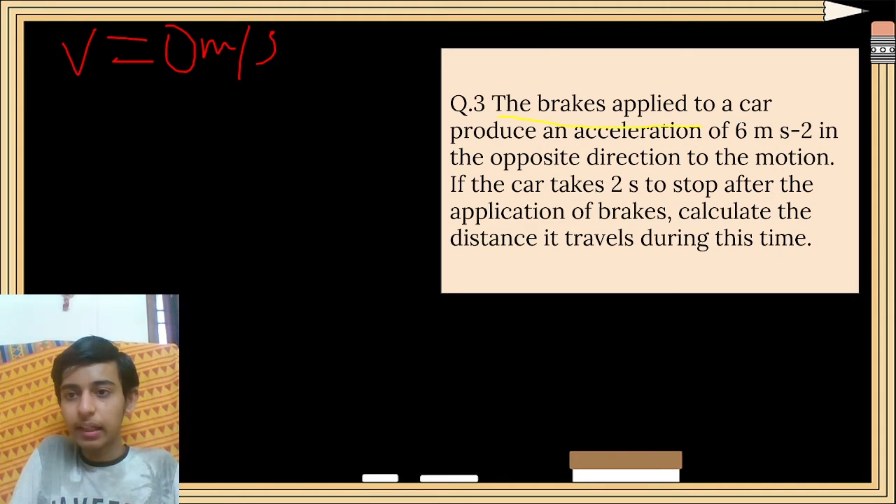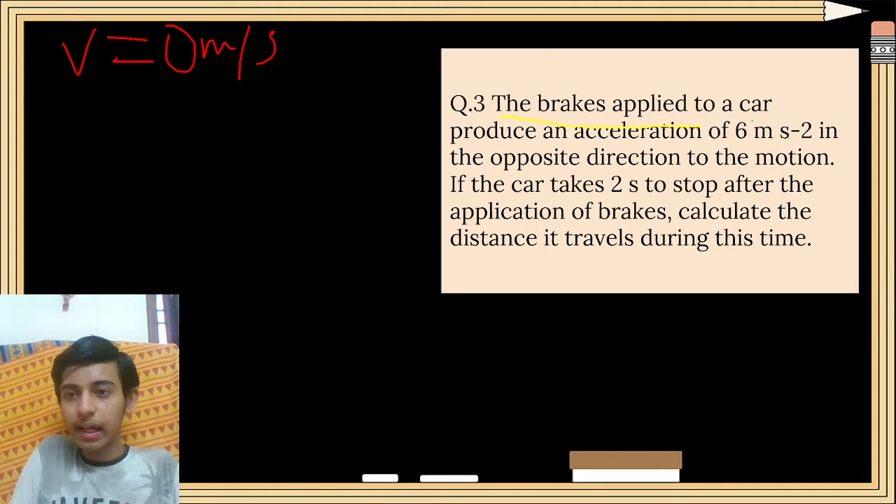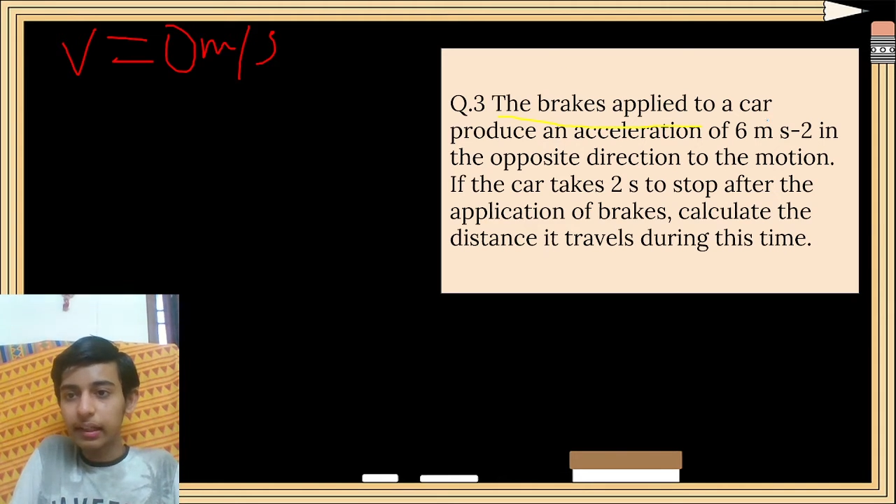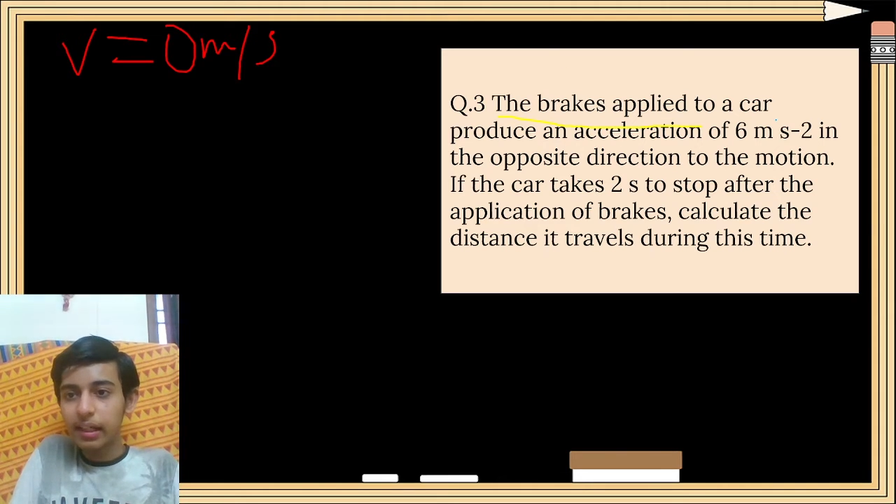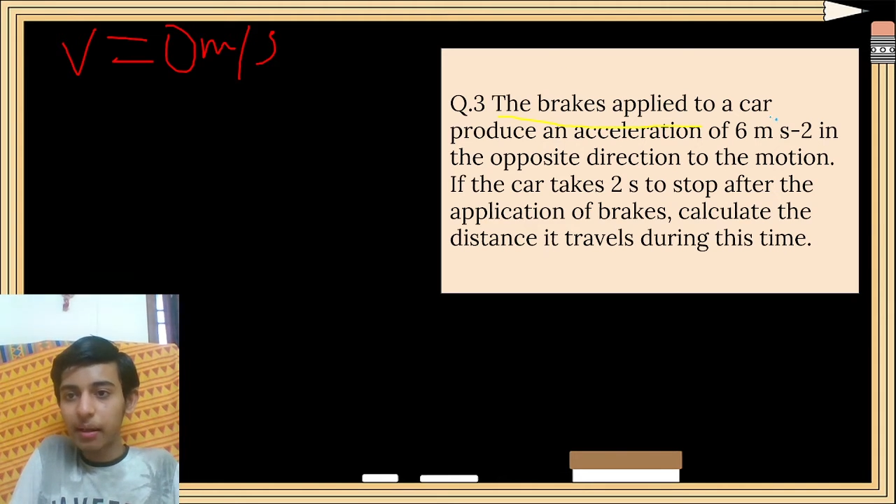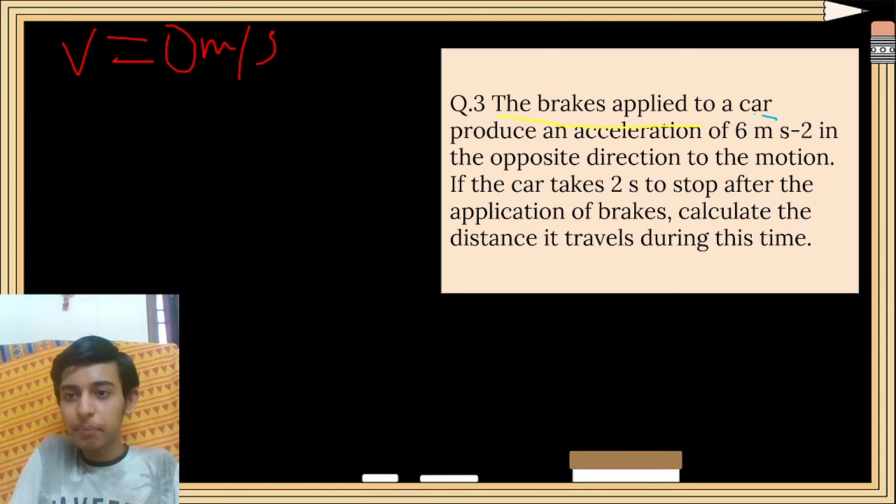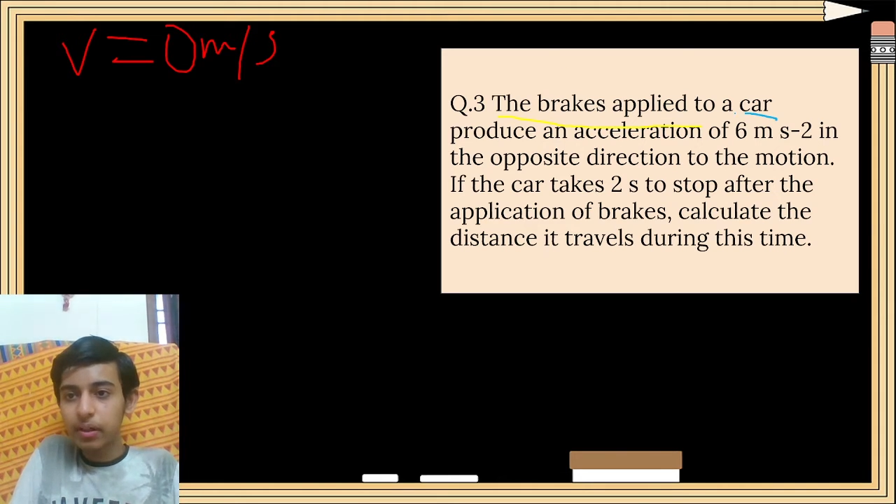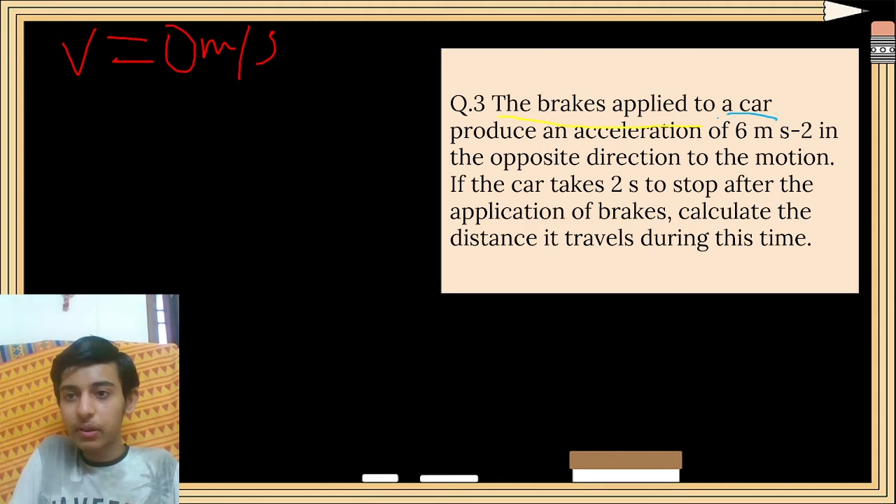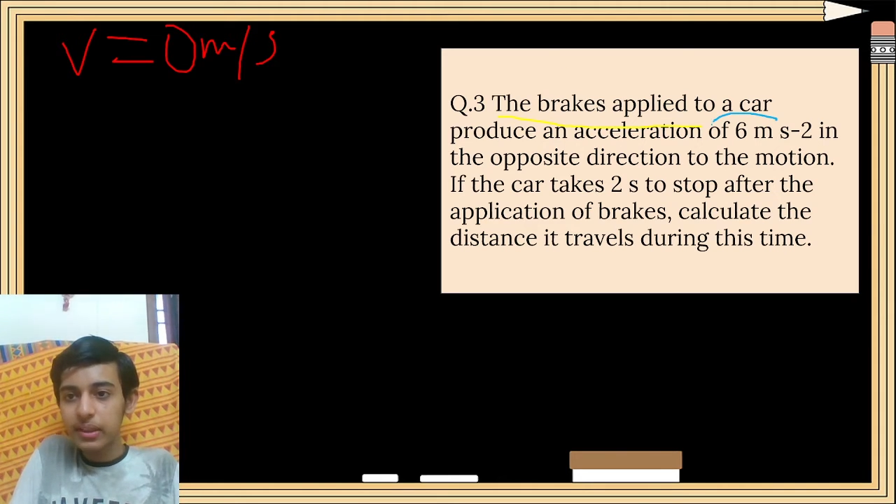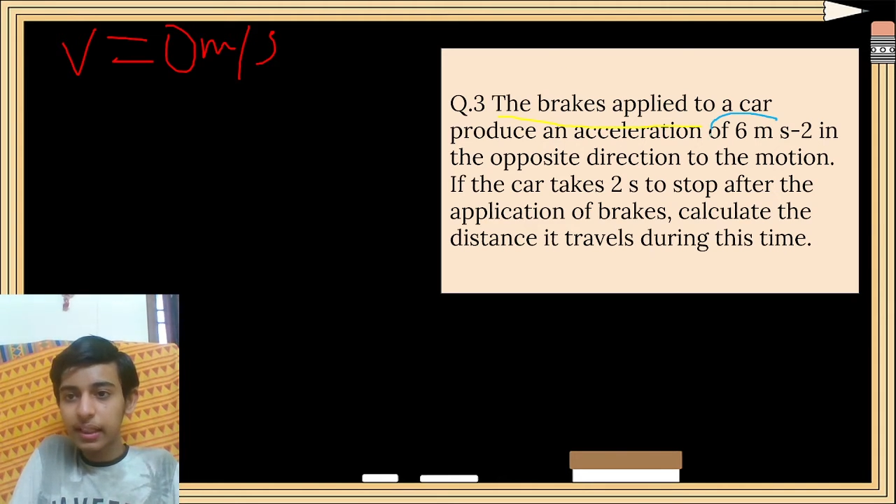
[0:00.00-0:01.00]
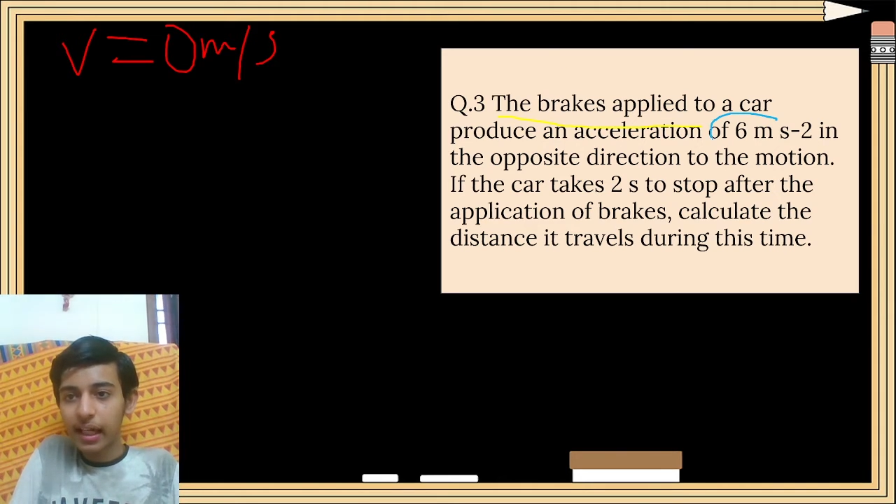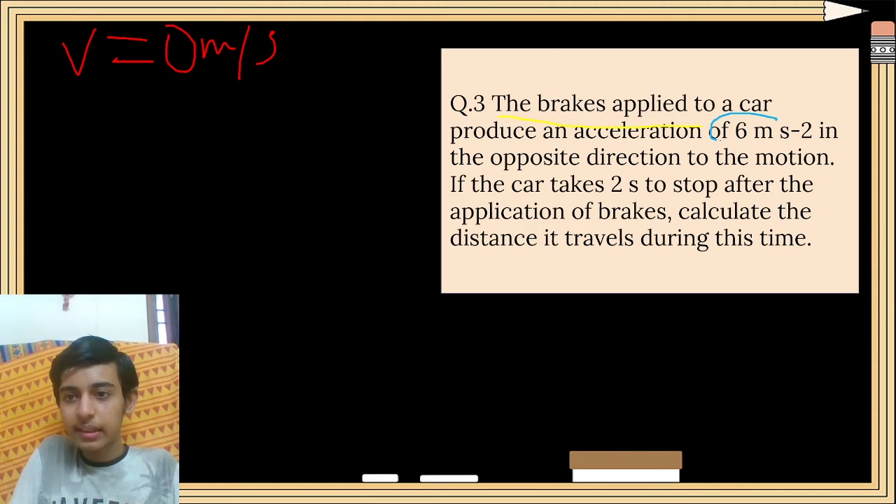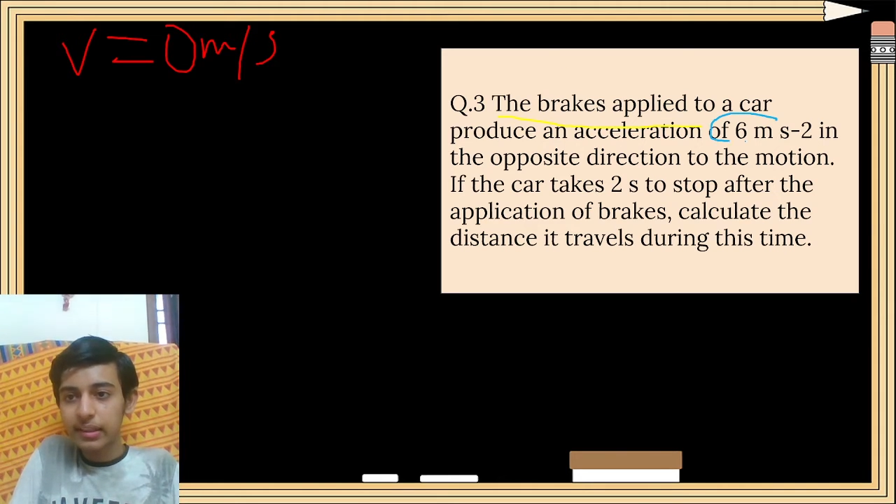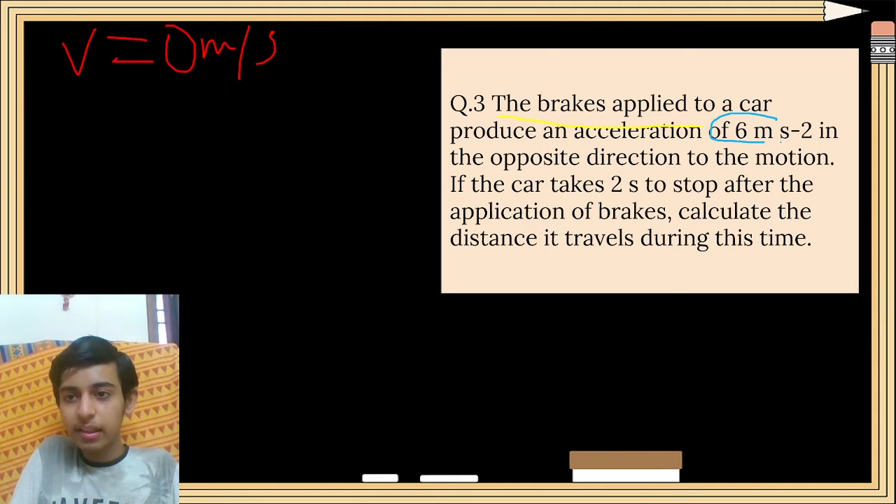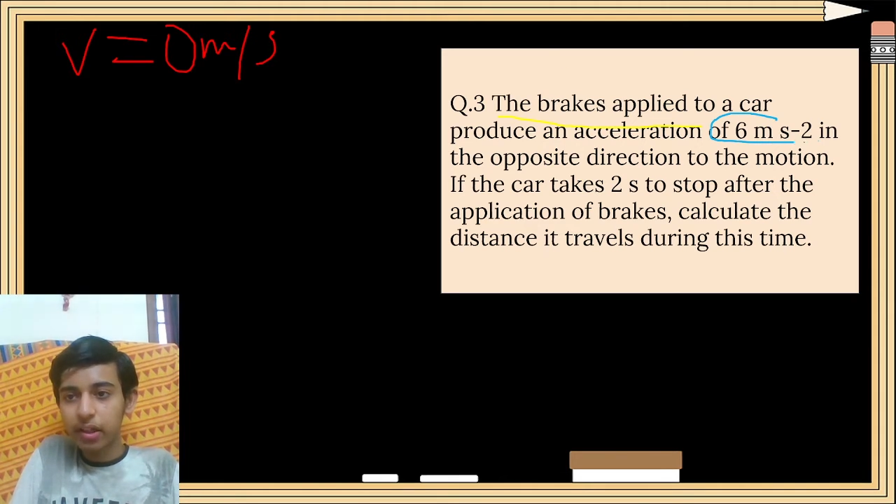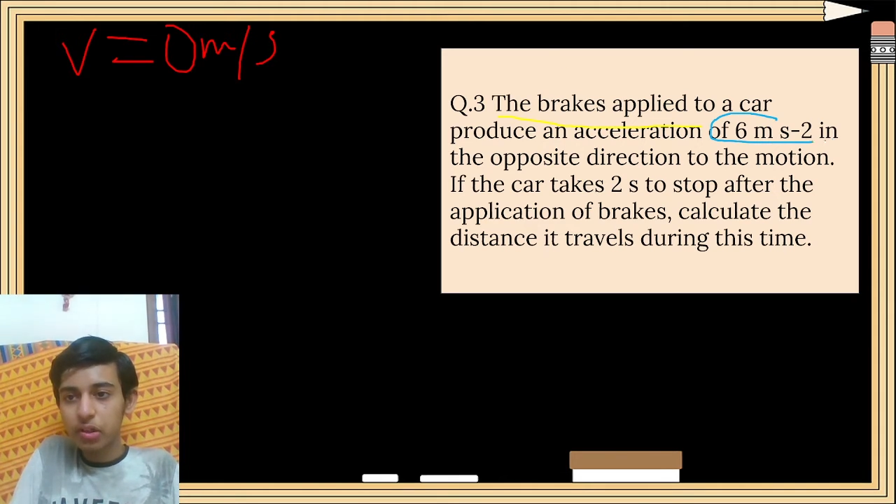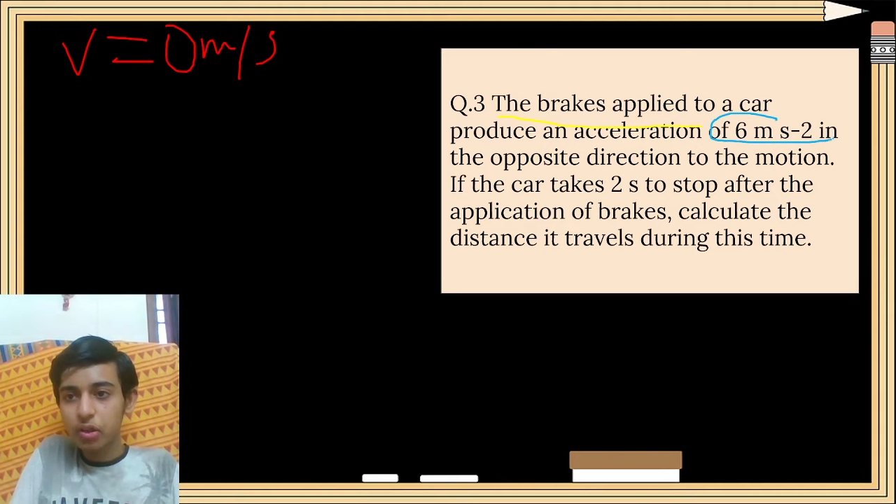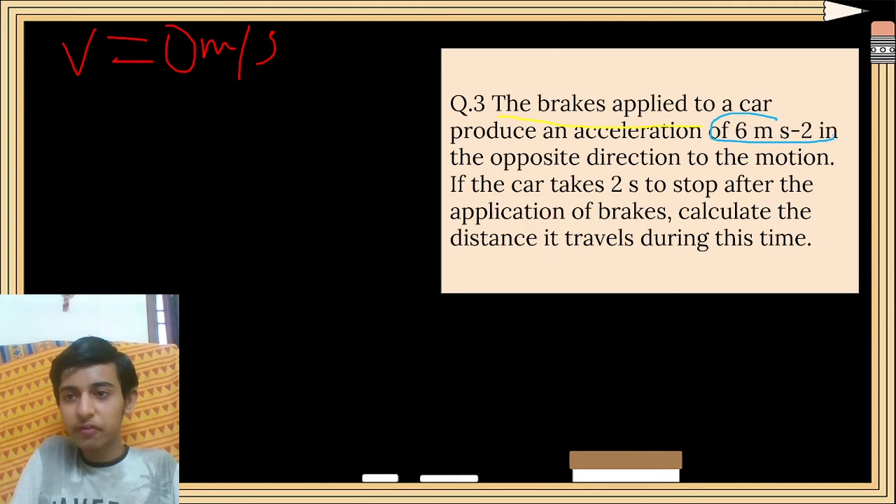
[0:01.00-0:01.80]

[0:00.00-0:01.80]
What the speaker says: And they are producing an acceleration